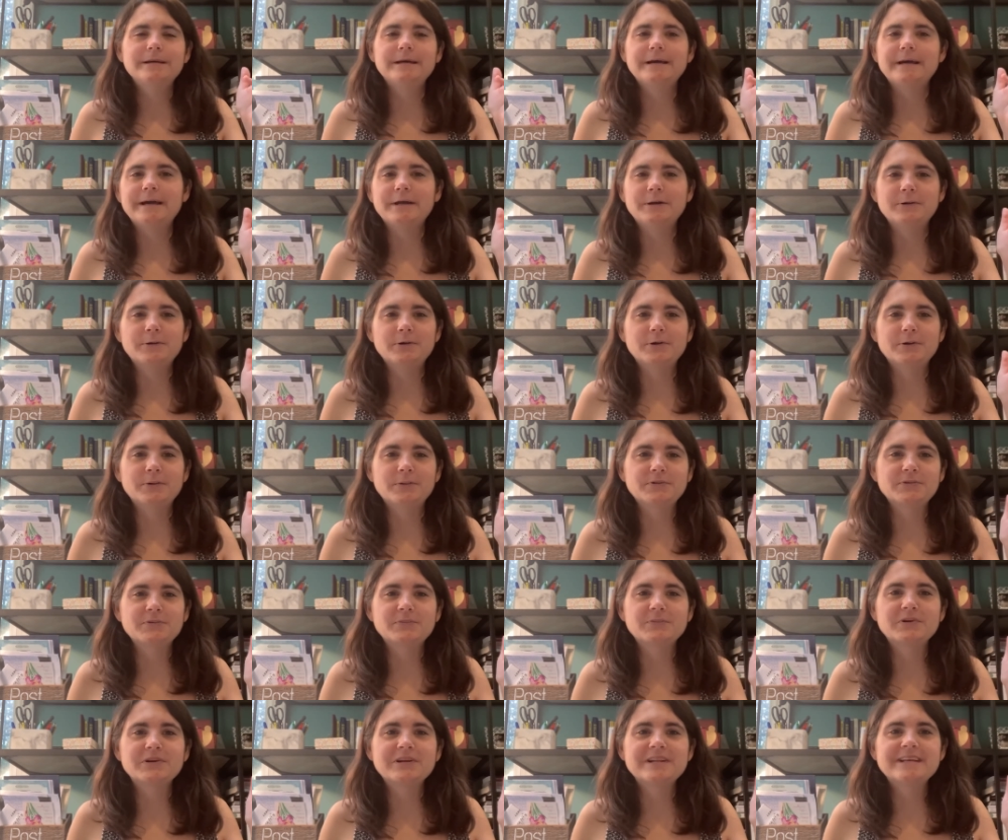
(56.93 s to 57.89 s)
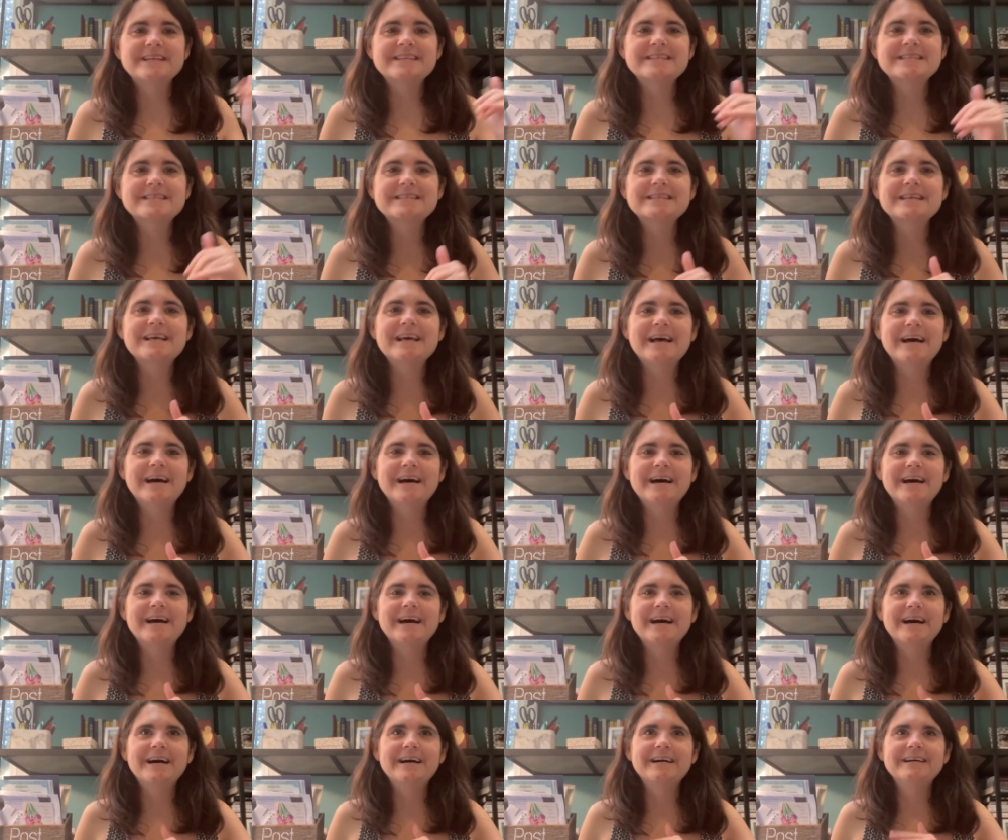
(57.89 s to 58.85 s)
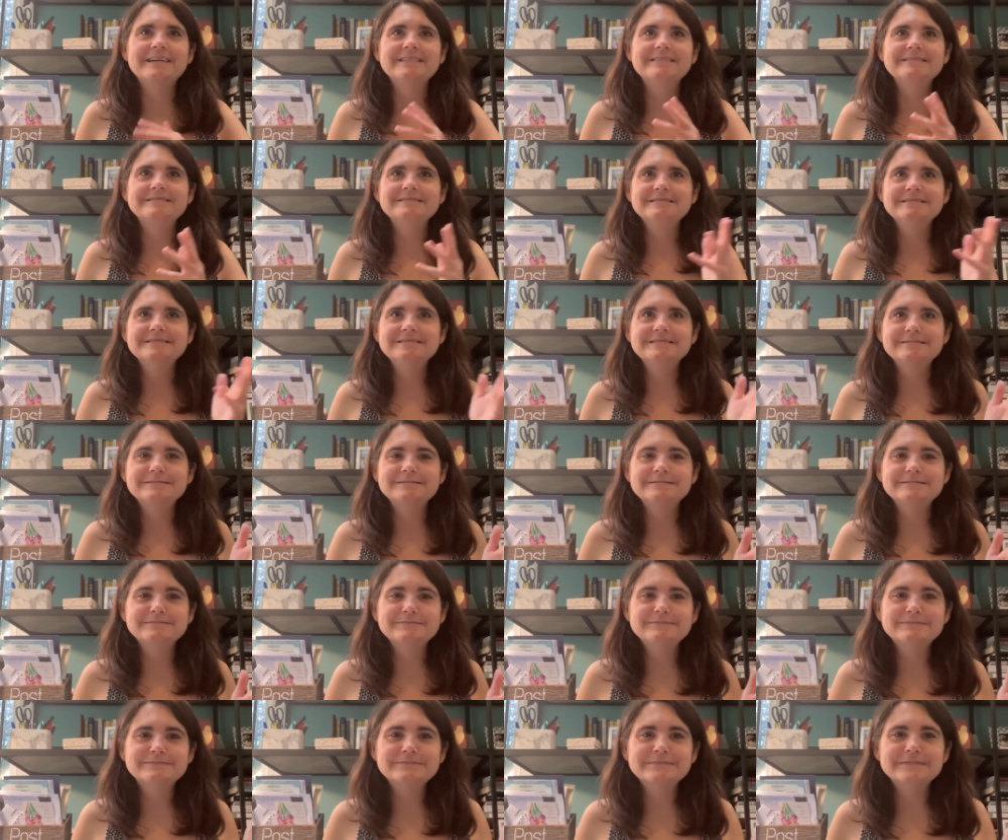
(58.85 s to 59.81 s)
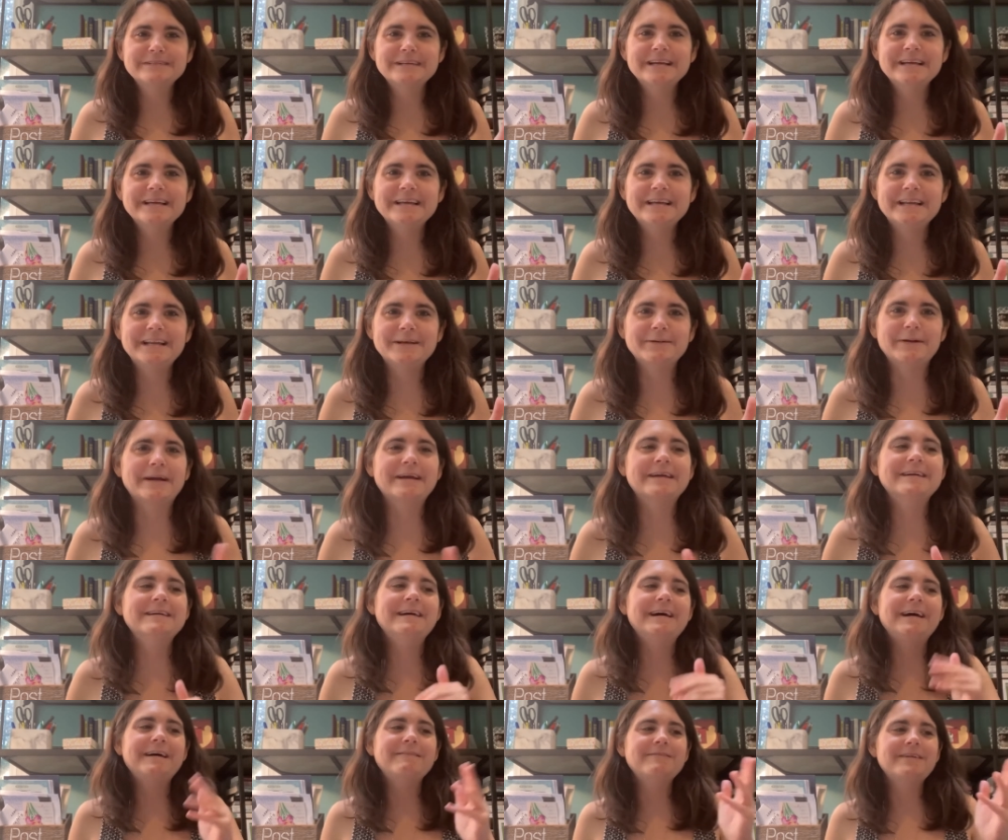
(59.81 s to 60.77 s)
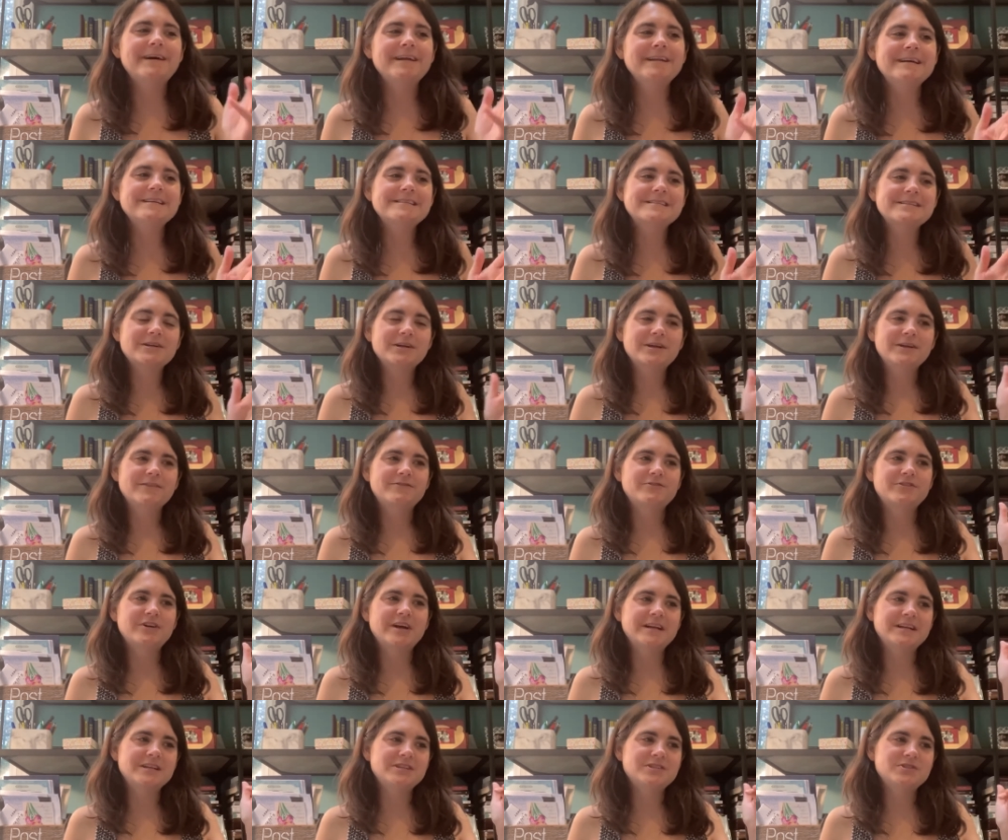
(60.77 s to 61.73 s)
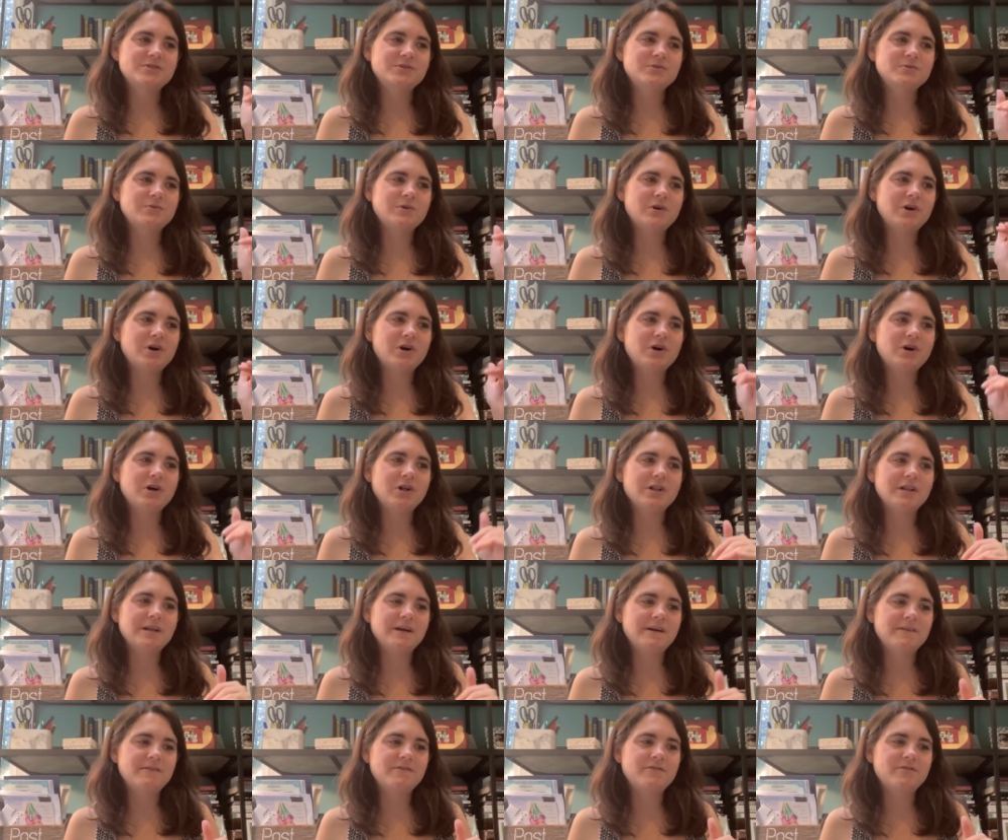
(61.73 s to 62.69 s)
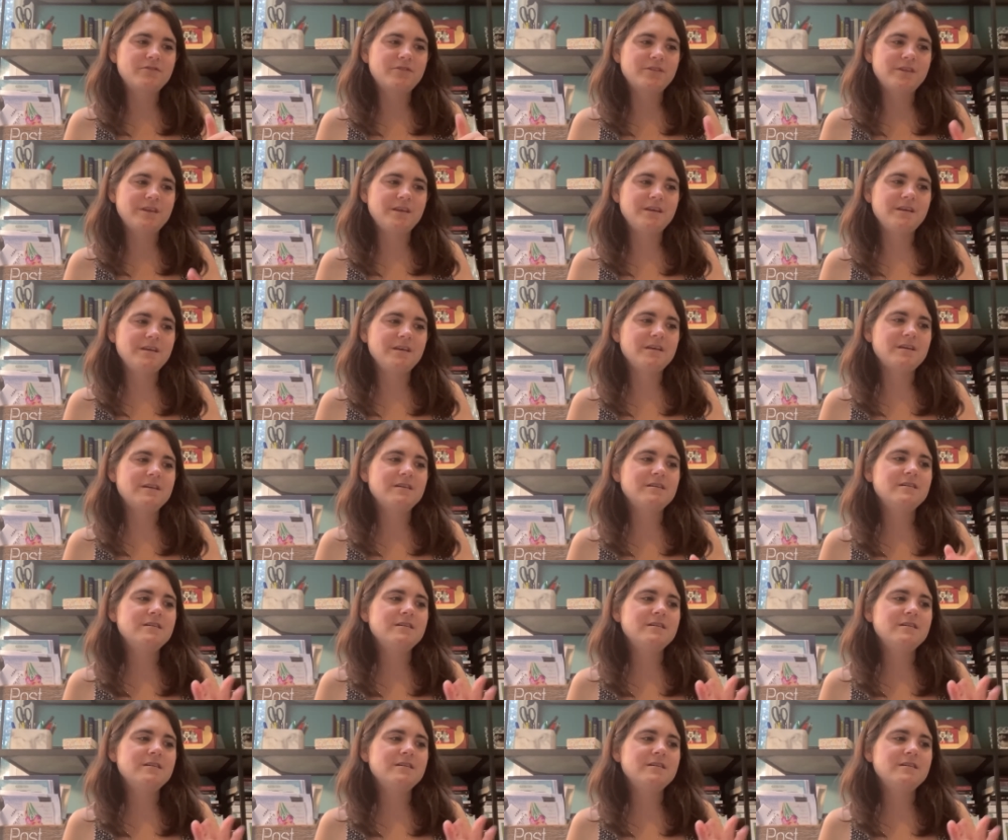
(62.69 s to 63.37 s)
I don't know what the word is. Uh, anyway, I'm not necessarily trying to do all of the